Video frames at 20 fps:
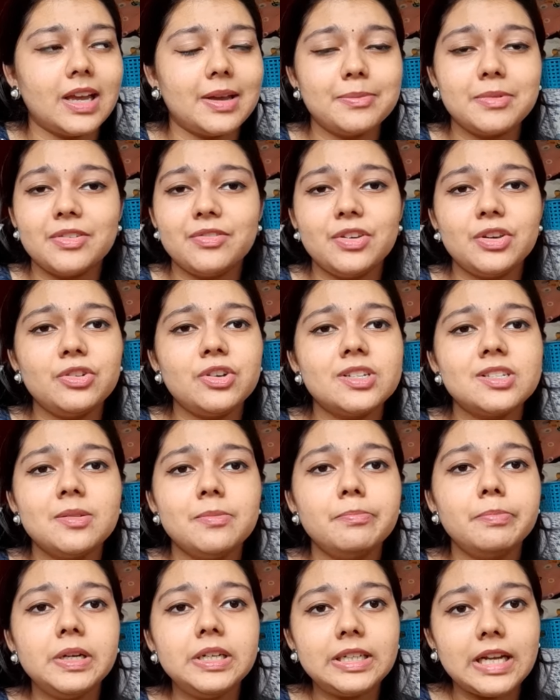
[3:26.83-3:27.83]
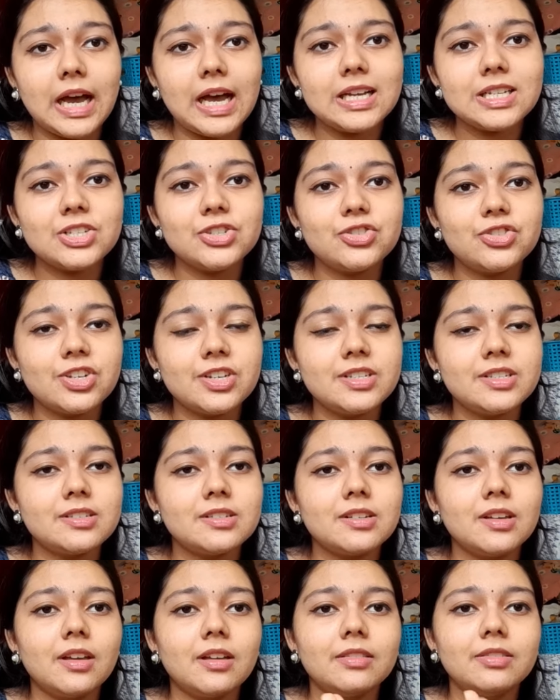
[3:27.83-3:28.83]
I'm giving you a simple task.
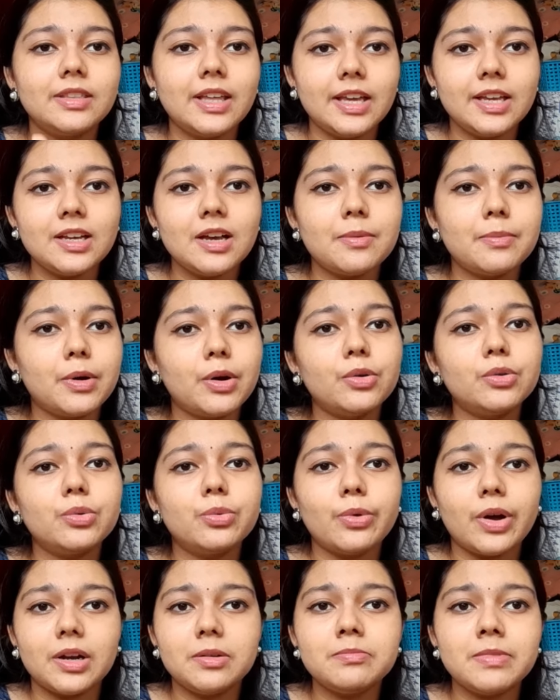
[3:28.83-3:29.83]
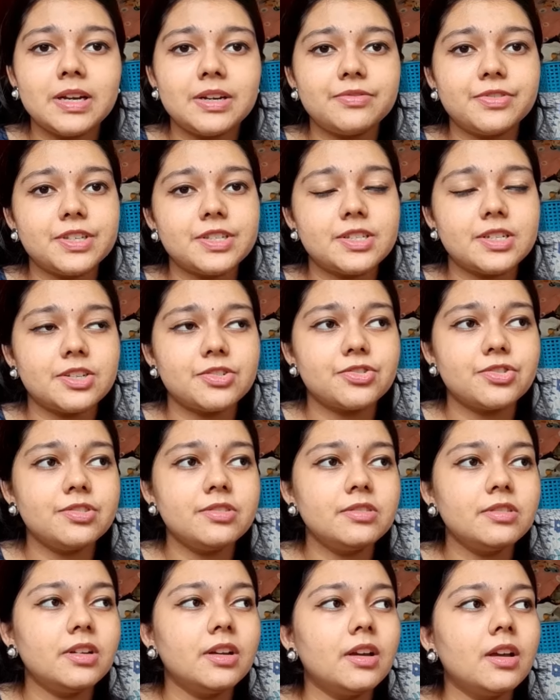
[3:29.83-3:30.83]
Just think about one manifestation.